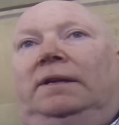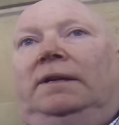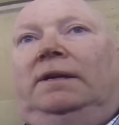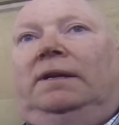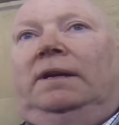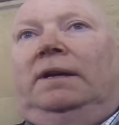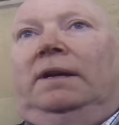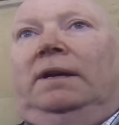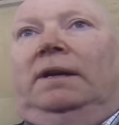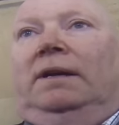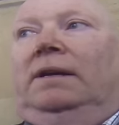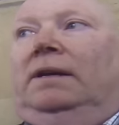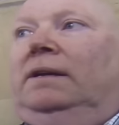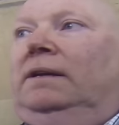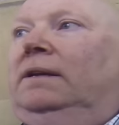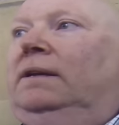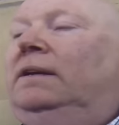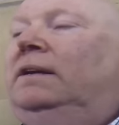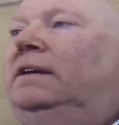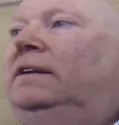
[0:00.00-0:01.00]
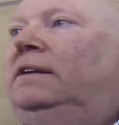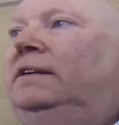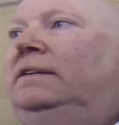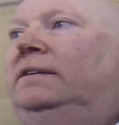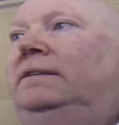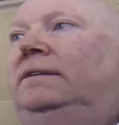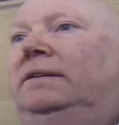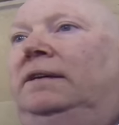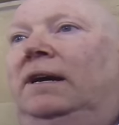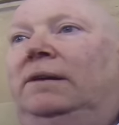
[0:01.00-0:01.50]
So if you want to make a run for
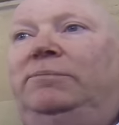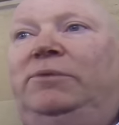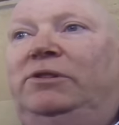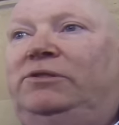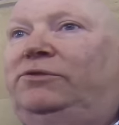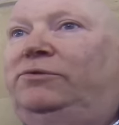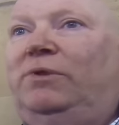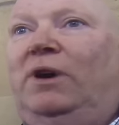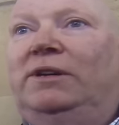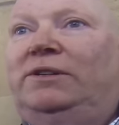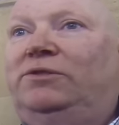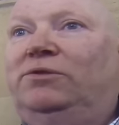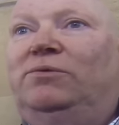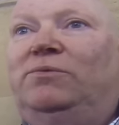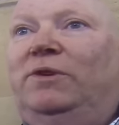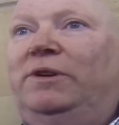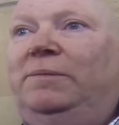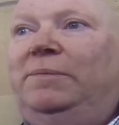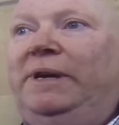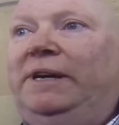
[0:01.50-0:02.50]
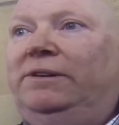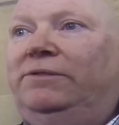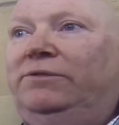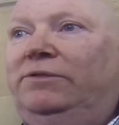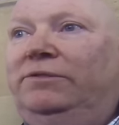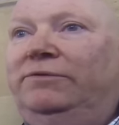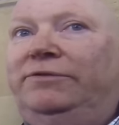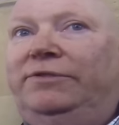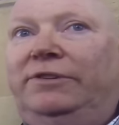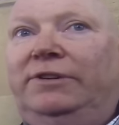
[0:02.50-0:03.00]
it... I'm not, I don't want to make a
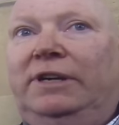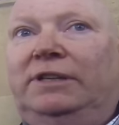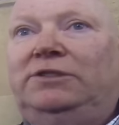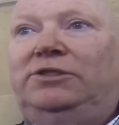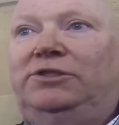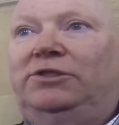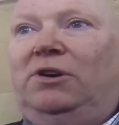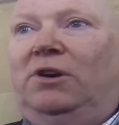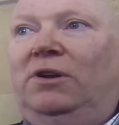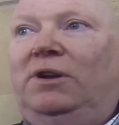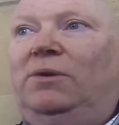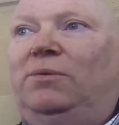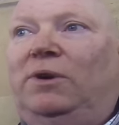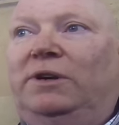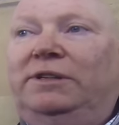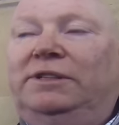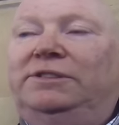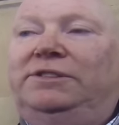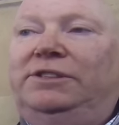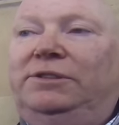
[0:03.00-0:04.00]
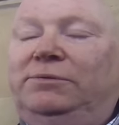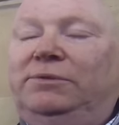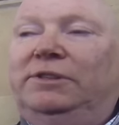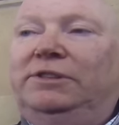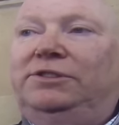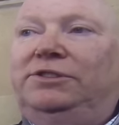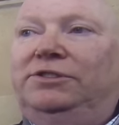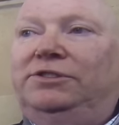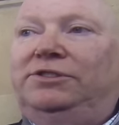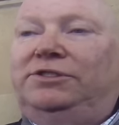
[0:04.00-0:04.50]
run for it. just, all I want to do is
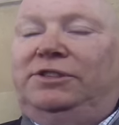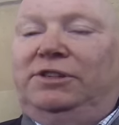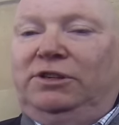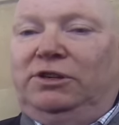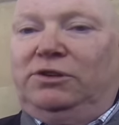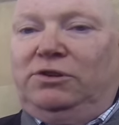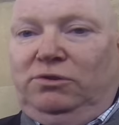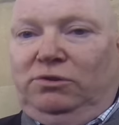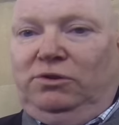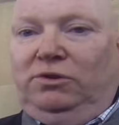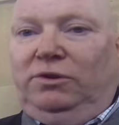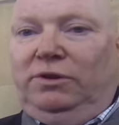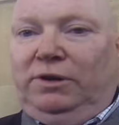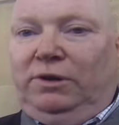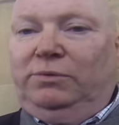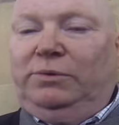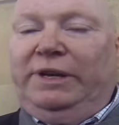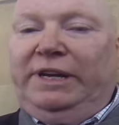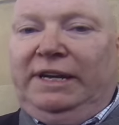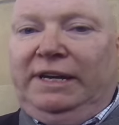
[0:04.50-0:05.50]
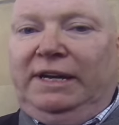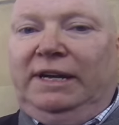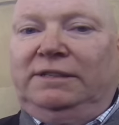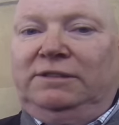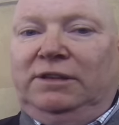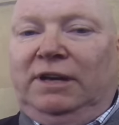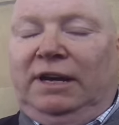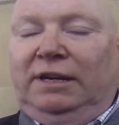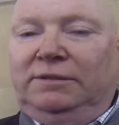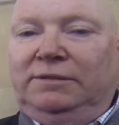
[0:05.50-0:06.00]
just go away.
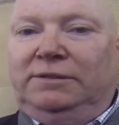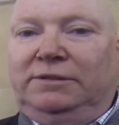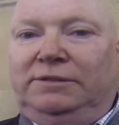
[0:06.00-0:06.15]
Because this is